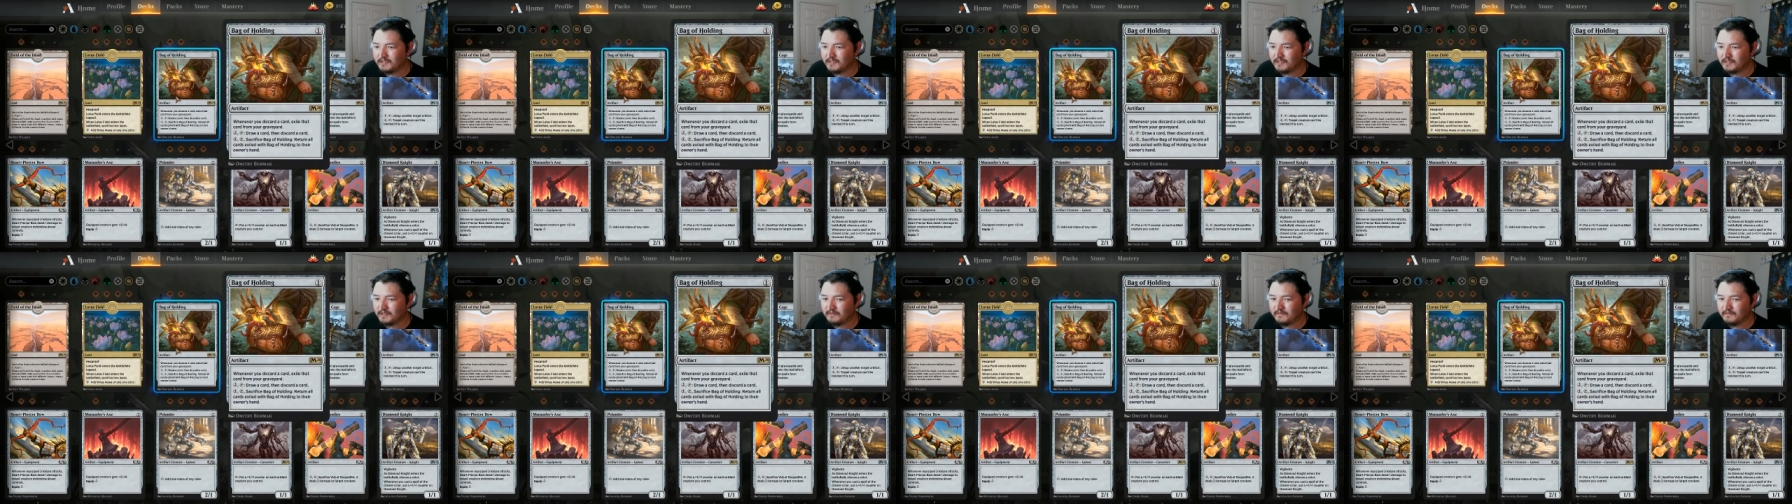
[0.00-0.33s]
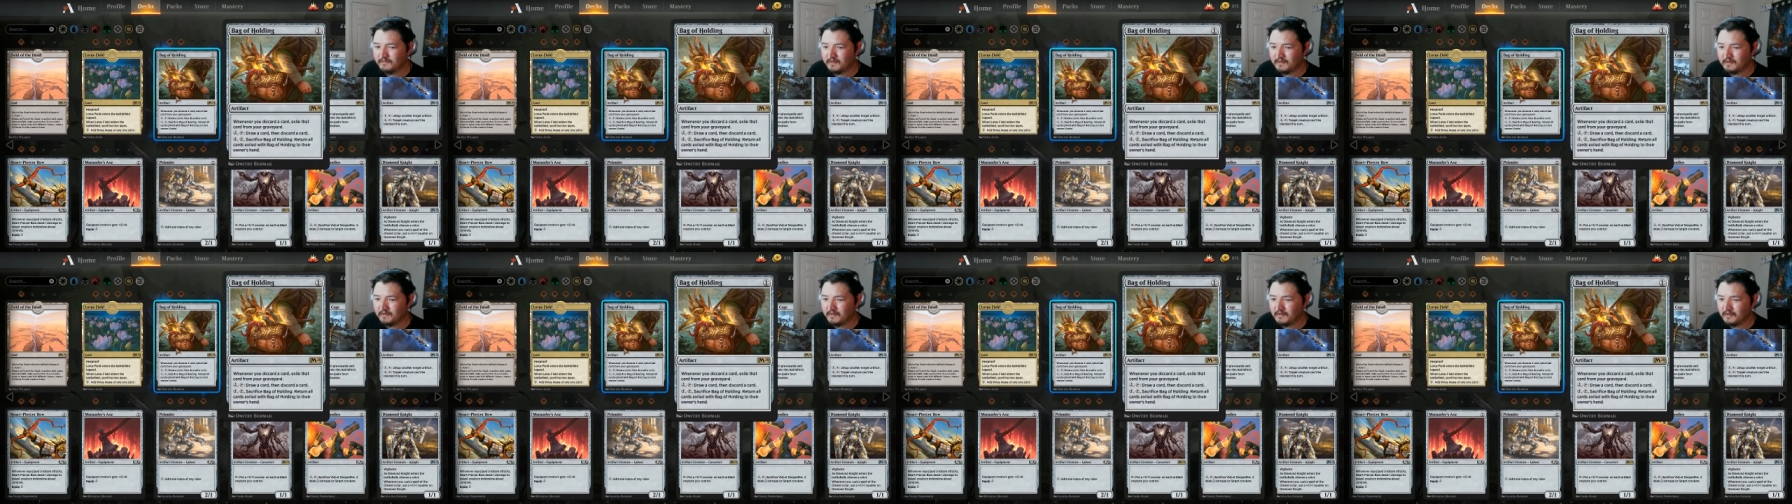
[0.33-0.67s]
of.
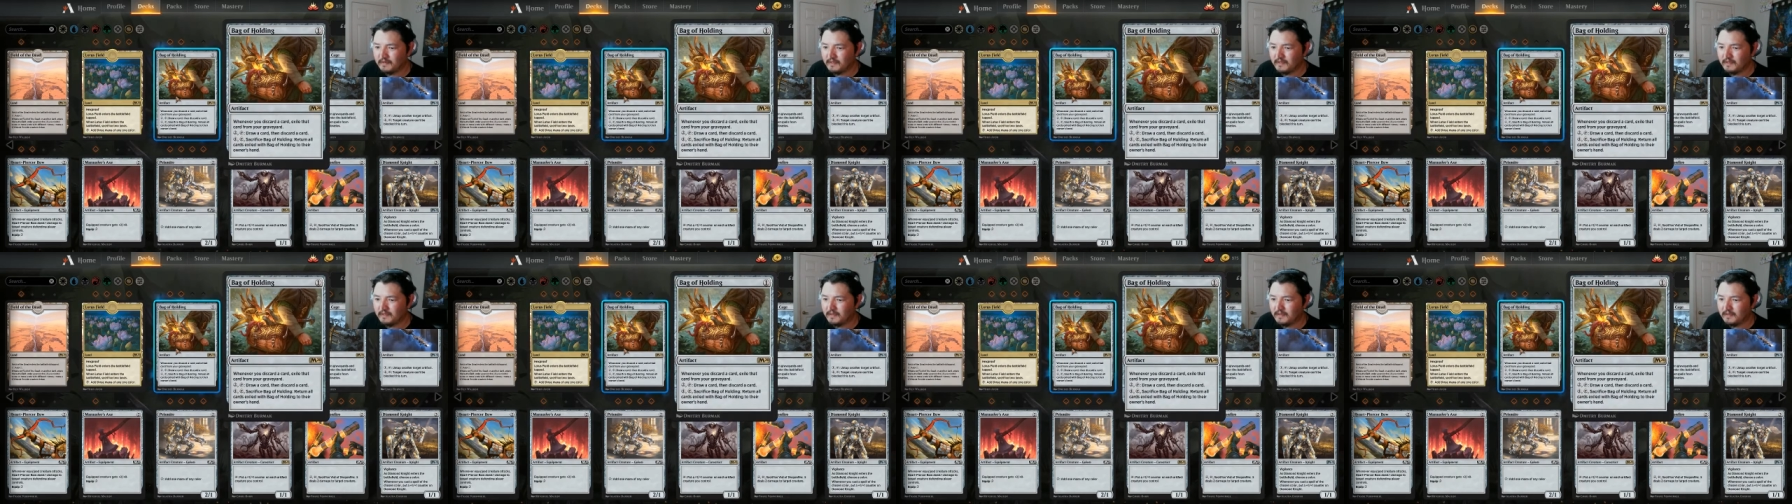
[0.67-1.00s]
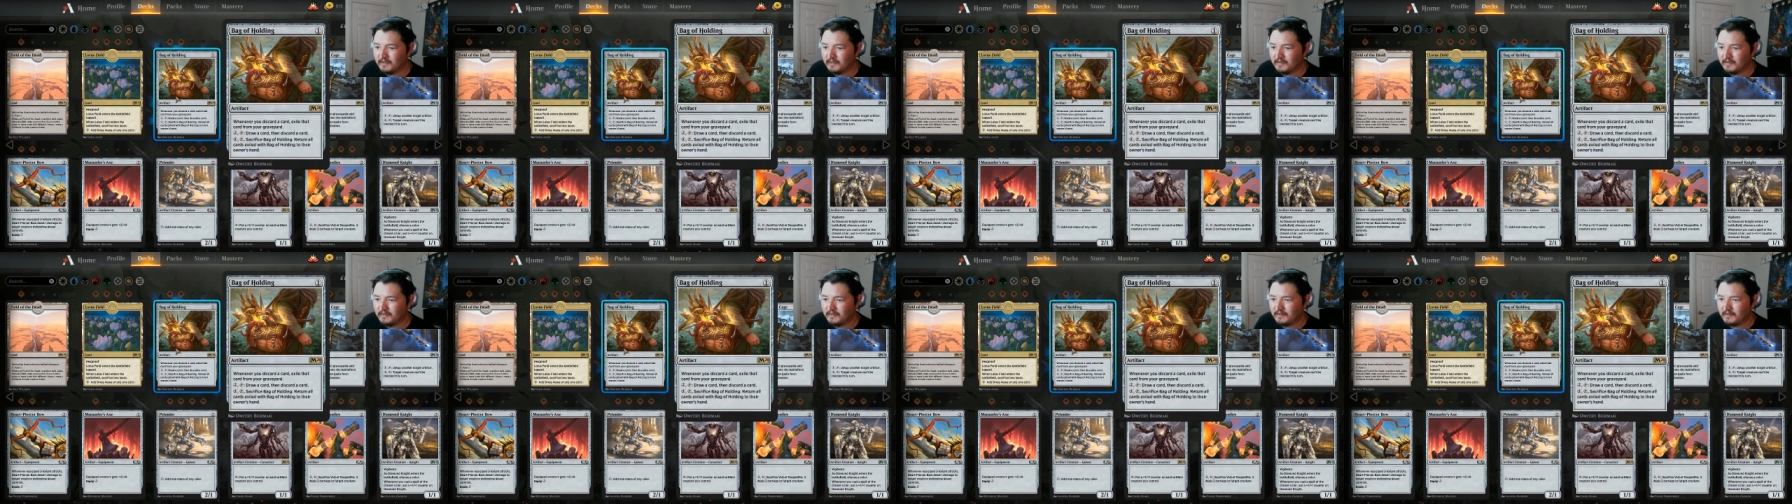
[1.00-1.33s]

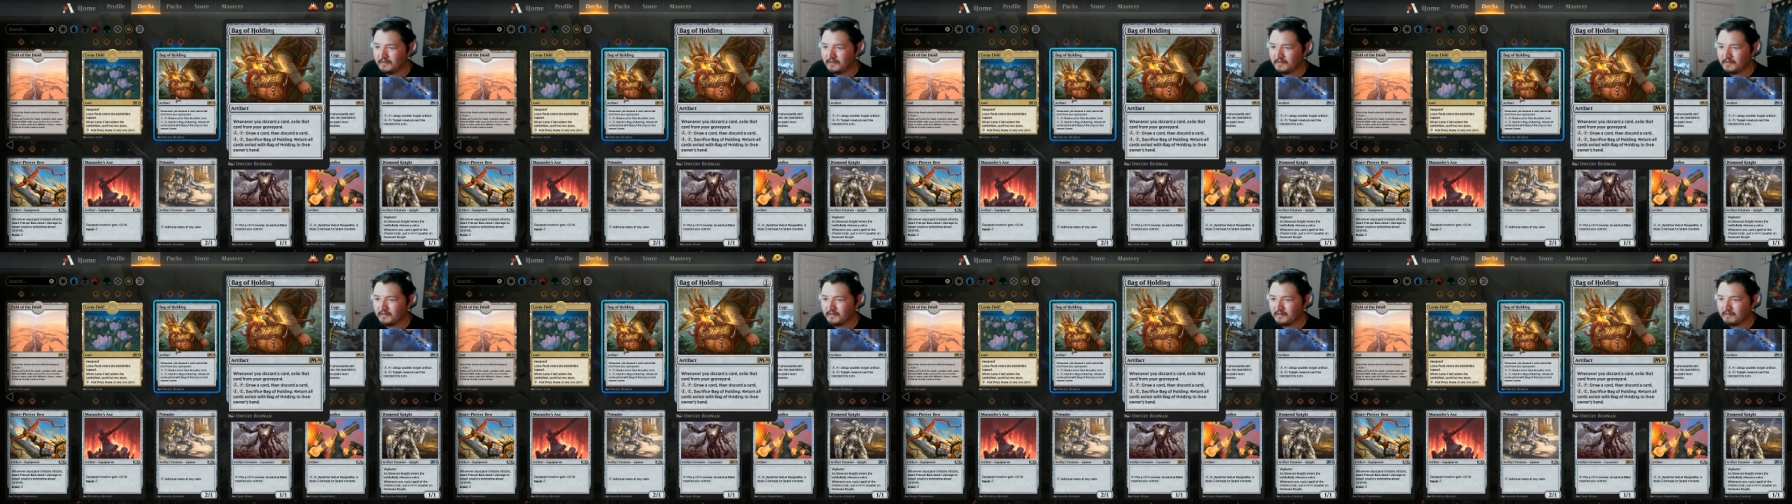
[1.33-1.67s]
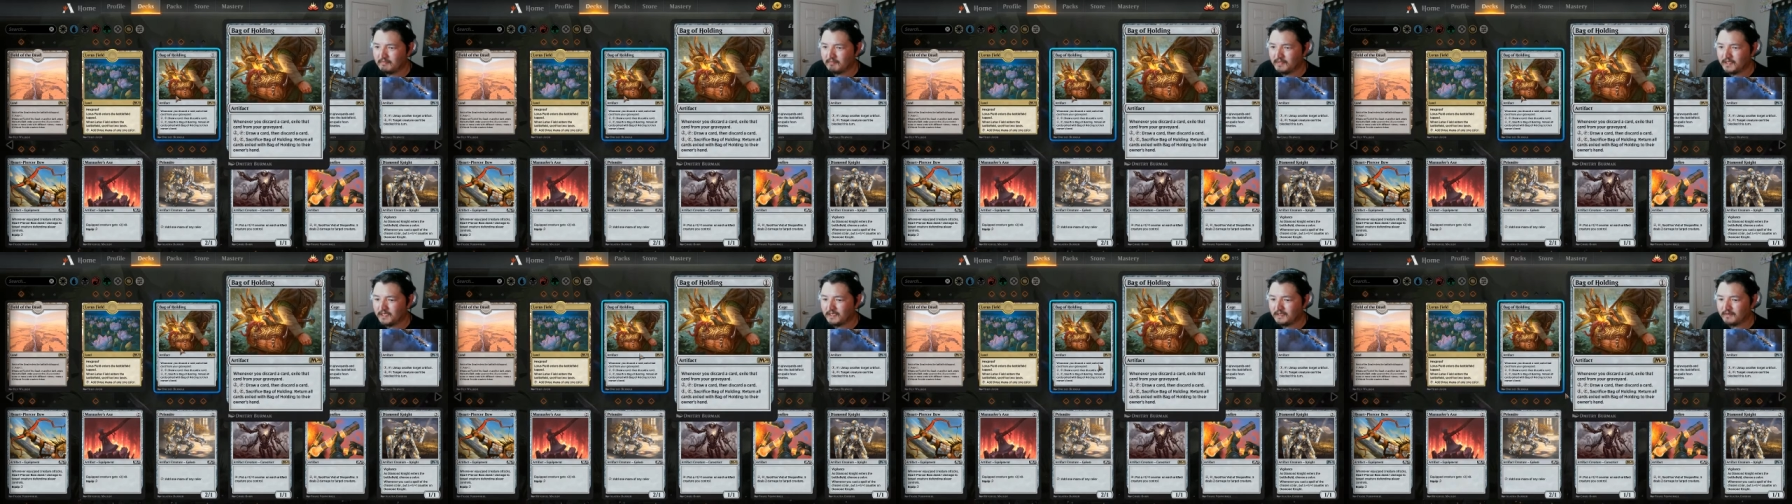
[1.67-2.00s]

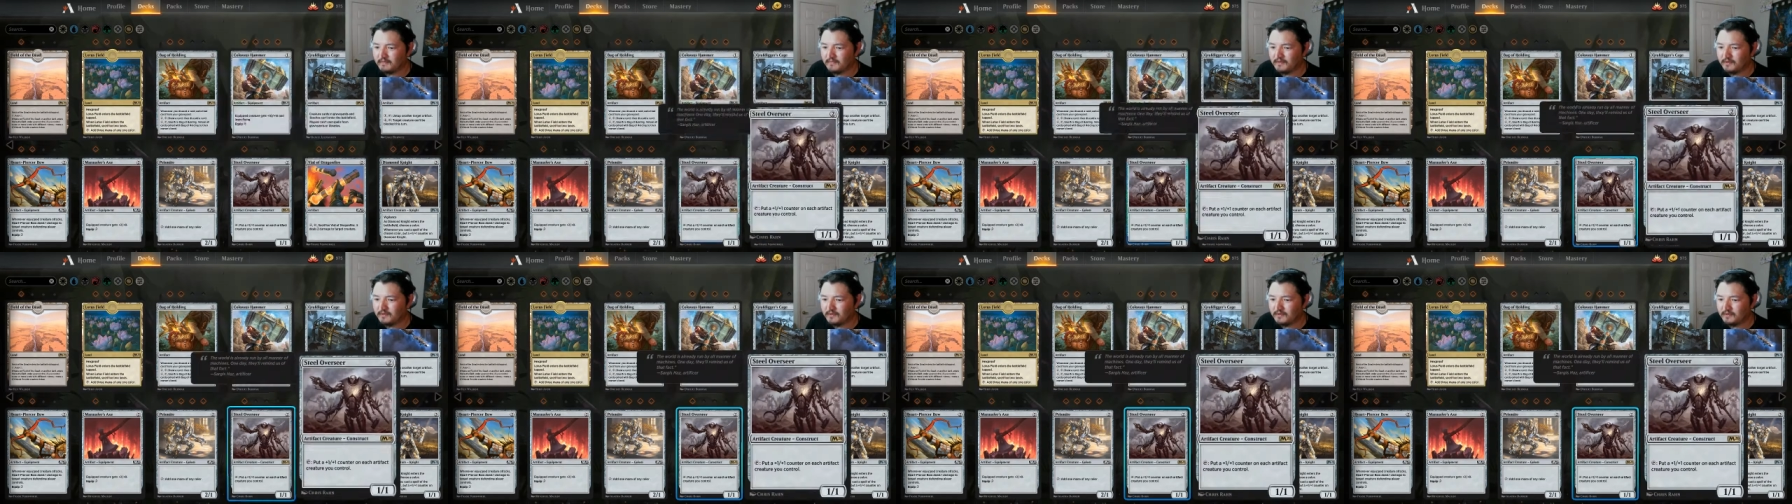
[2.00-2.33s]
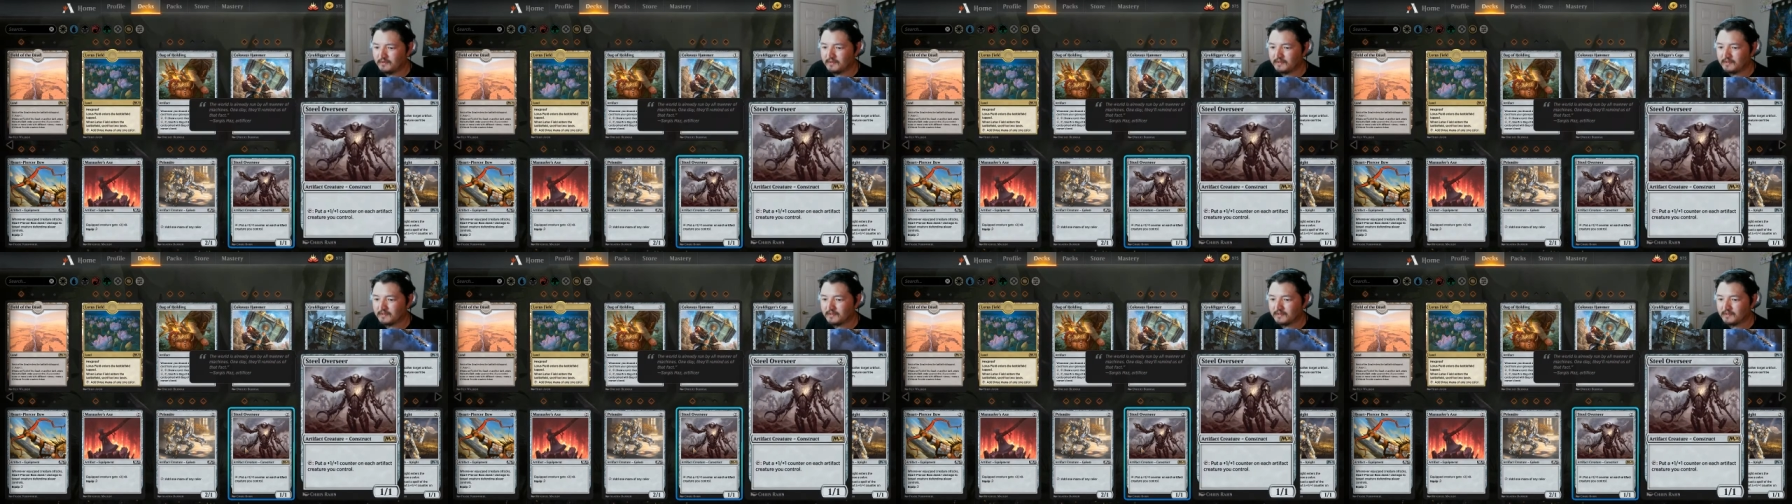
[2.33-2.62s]
Bag of Holding.